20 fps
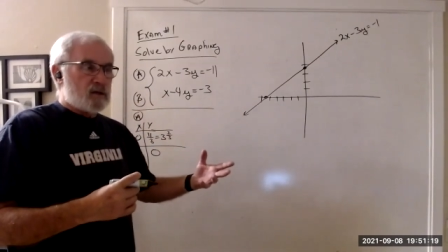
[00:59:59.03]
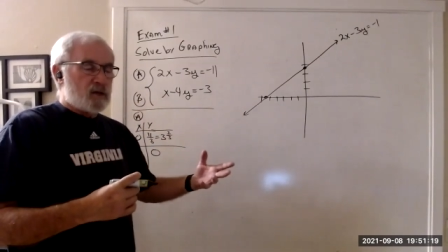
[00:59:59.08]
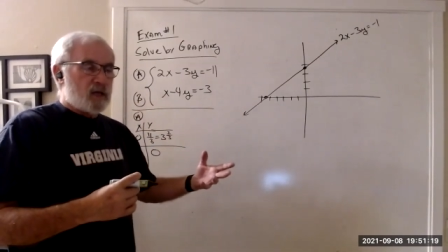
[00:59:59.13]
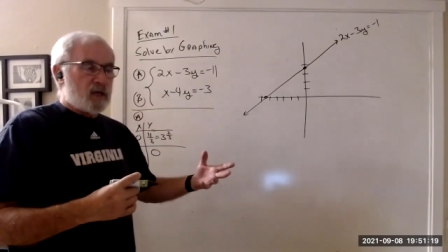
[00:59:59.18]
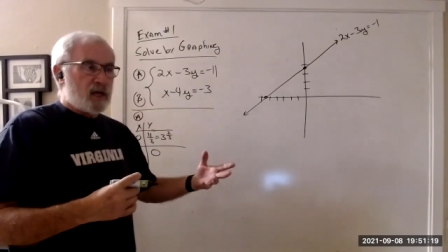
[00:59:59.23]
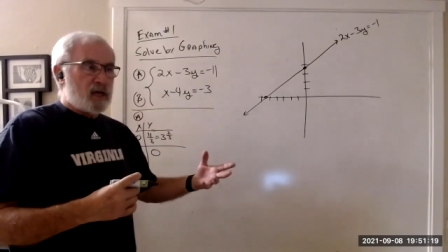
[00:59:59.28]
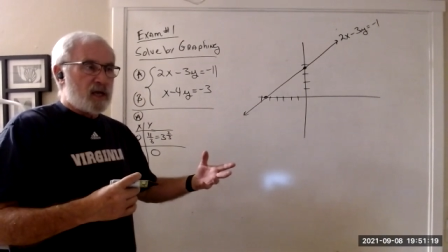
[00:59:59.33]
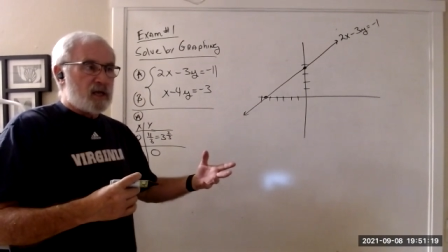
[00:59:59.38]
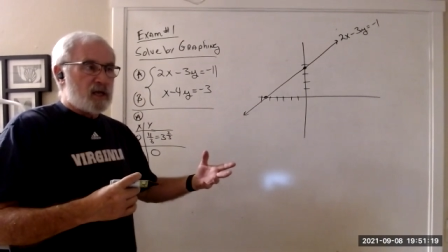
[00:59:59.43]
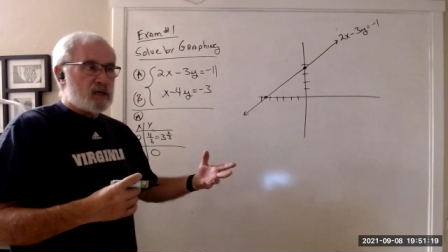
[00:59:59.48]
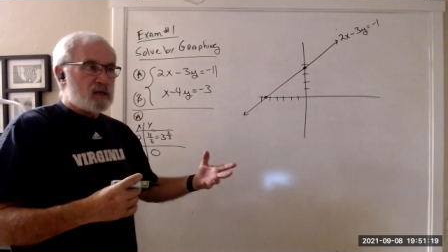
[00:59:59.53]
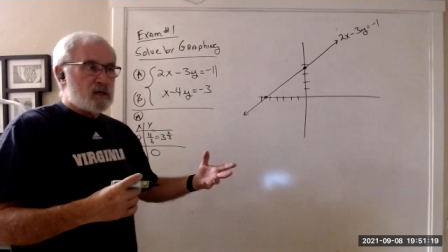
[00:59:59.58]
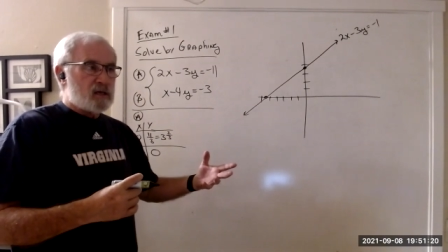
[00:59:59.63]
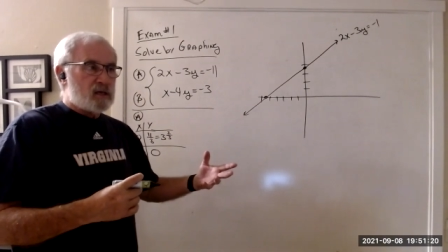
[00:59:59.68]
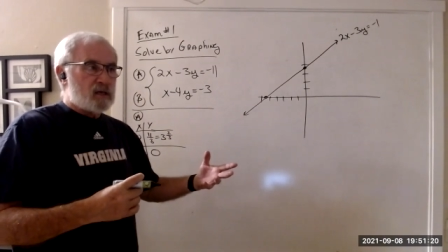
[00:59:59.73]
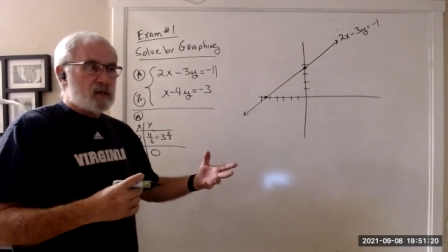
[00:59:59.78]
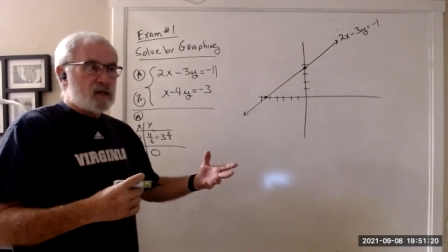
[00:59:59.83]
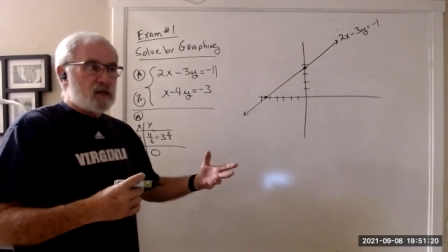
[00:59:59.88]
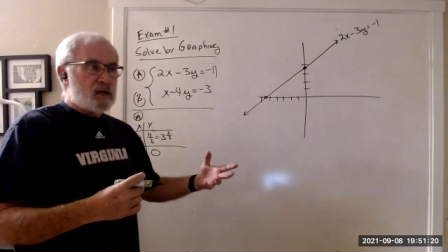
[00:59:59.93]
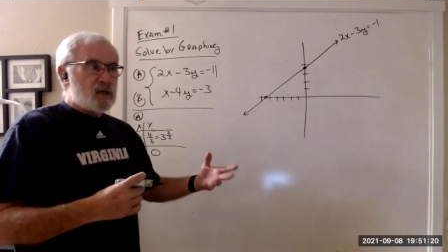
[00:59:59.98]
Okay,
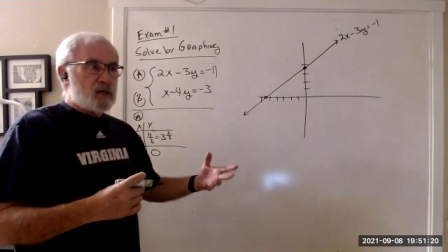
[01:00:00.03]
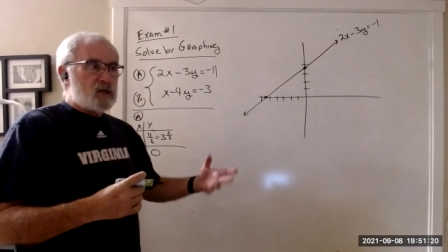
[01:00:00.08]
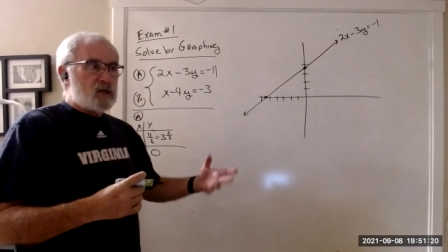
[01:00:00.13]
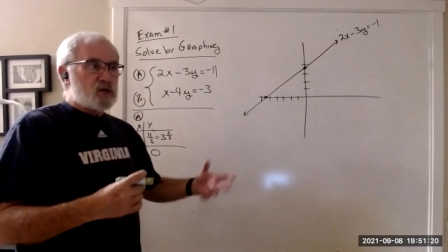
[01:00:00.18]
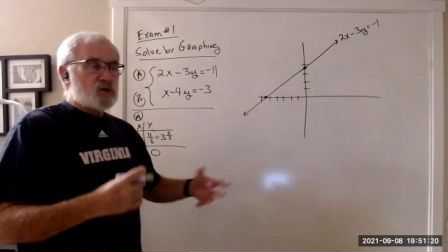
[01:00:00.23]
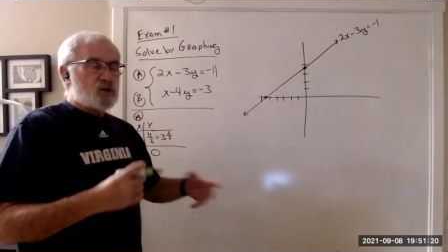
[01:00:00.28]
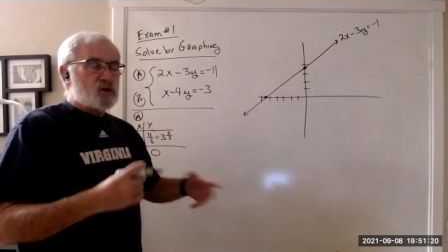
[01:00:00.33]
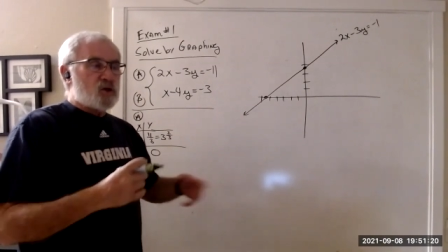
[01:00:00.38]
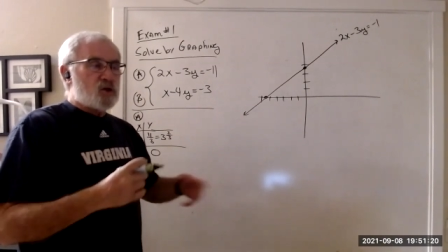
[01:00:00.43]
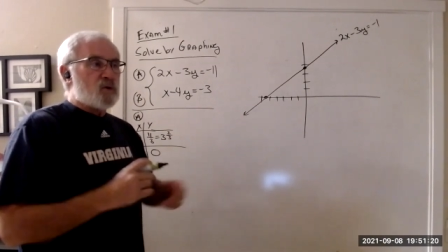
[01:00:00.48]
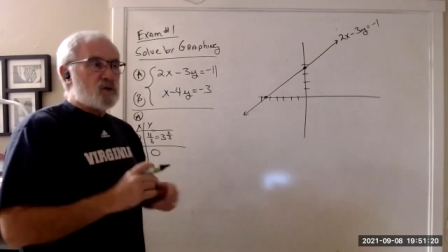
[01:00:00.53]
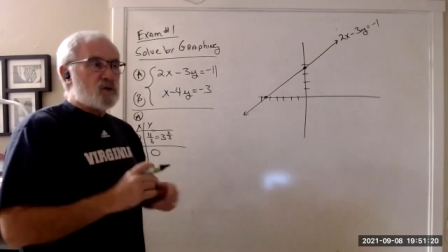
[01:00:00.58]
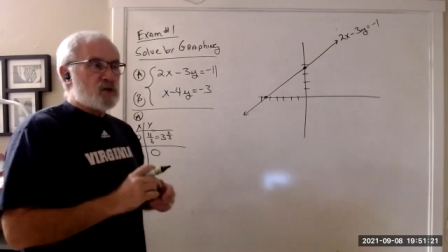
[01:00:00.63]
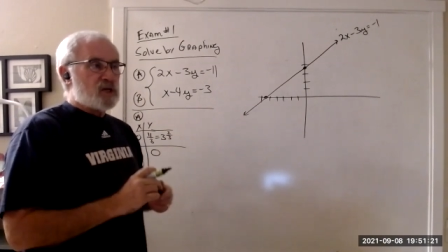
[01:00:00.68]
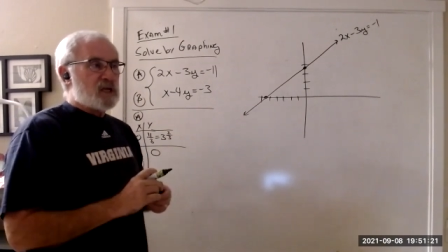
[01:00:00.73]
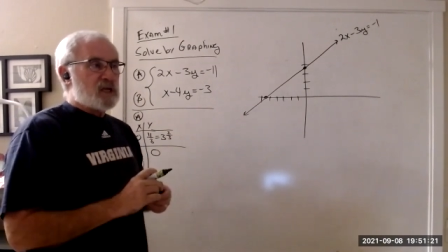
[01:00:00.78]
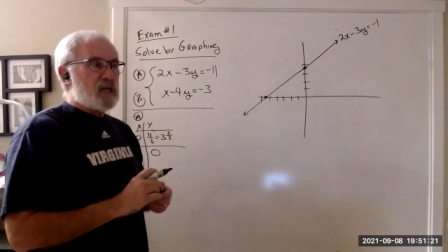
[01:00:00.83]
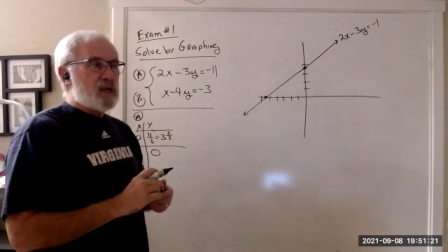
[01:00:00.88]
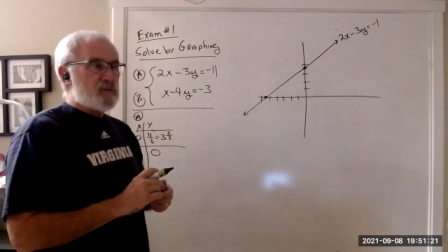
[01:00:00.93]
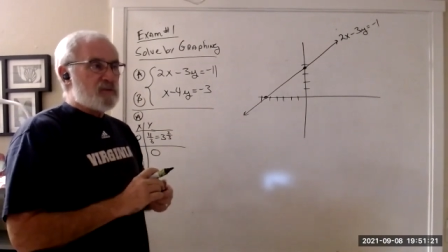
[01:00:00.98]
so
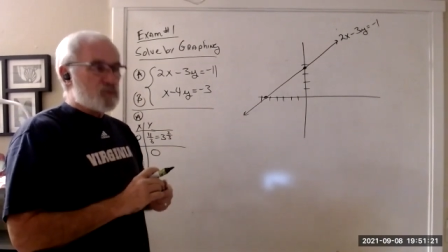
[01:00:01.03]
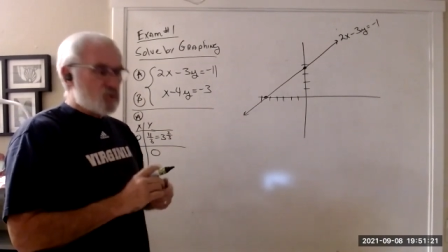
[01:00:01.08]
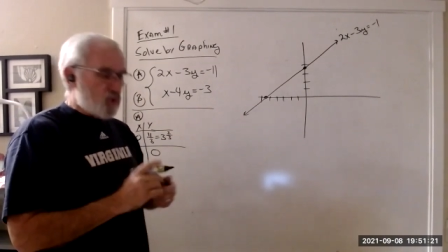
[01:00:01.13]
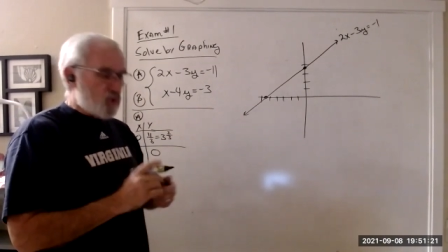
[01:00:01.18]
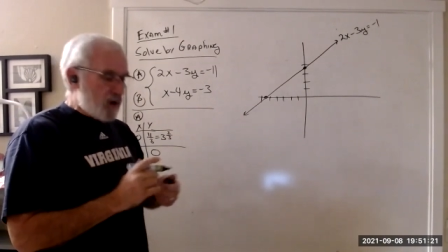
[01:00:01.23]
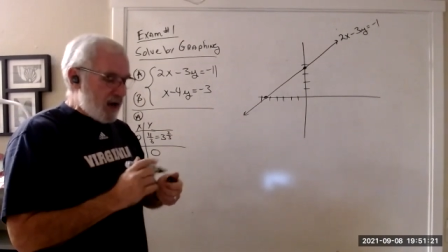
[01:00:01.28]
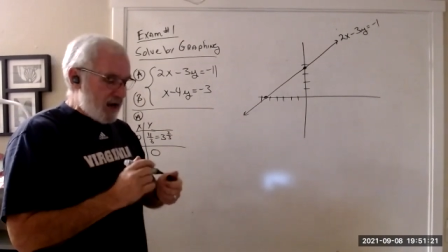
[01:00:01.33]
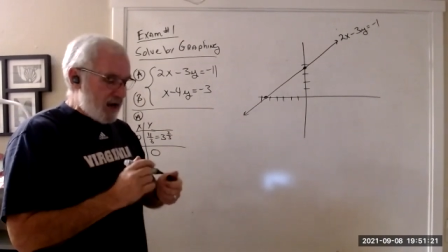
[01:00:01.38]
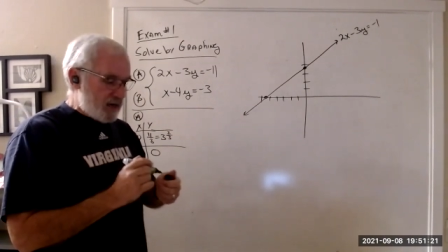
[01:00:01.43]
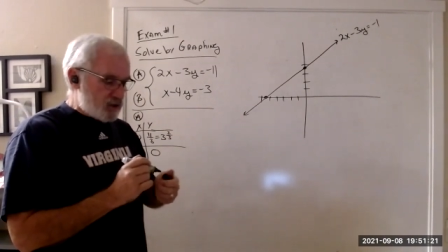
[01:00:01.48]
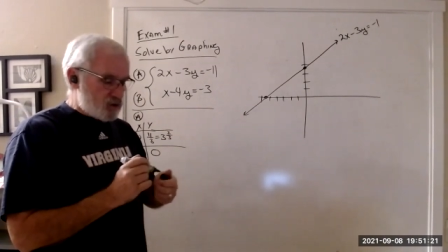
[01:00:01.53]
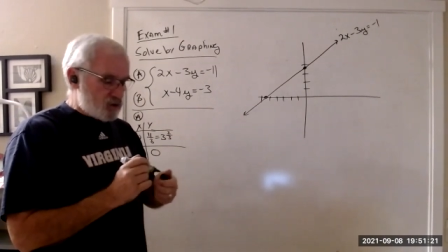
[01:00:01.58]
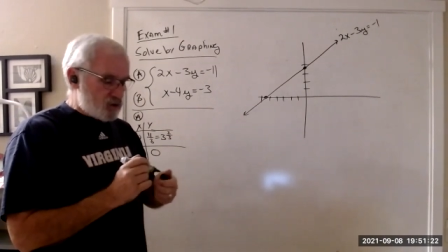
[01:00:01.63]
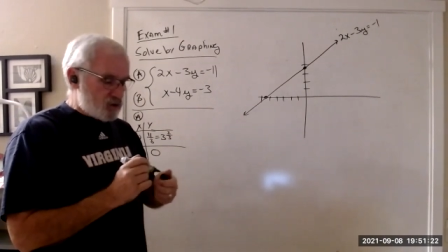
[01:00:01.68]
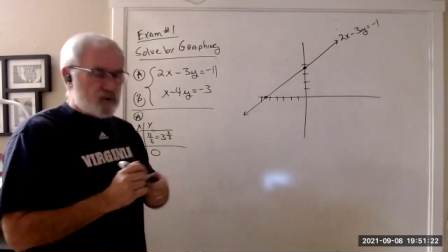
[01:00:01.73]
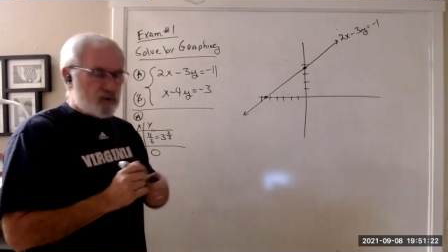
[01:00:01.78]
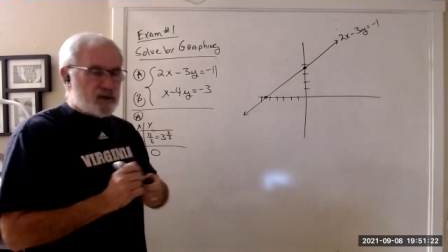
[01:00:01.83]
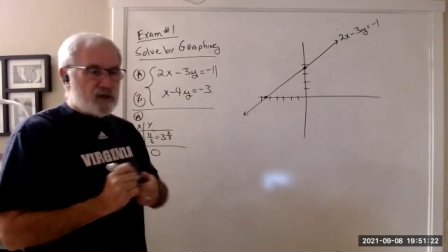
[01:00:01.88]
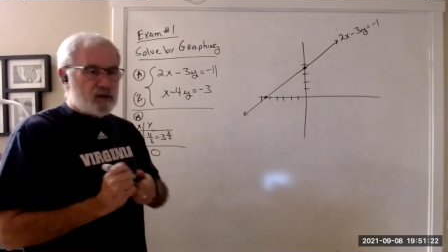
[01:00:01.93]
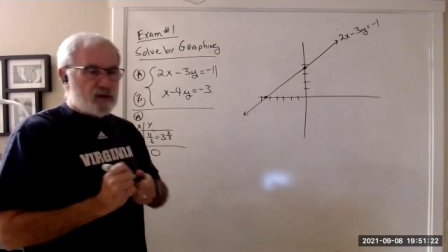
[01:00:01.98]
to keep track
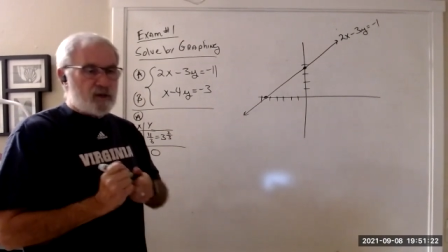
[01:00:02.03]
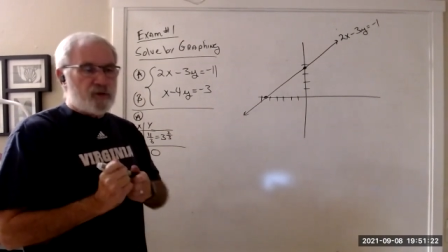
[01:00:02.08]
so that